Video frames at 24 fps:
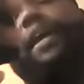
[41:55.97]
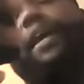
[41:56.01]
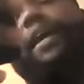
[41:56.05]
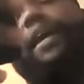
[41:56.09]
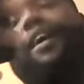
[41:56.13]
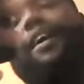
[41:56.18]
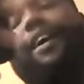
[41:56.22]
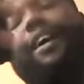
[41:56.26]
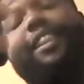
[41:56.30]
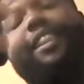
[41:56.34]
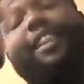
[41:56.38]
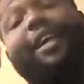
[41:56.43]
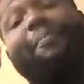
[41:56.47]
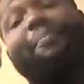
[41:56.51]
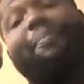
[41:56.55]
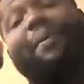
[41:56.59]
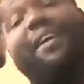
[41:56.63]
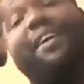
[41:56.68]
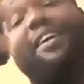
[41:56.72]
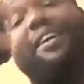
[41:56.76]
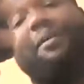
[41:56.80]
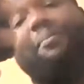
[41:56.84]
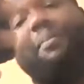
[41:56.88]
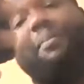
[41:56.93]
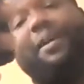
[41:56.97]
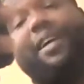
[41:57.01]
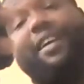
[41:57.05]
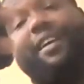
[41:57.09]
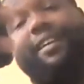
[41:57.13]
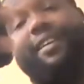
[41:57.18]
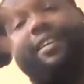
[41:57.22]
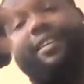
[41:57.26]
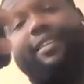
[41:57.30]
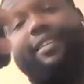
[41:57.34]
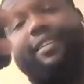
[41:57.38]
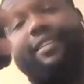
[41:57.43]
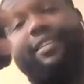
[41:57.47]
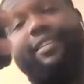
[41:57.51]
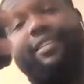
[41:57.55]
Olympic Committee.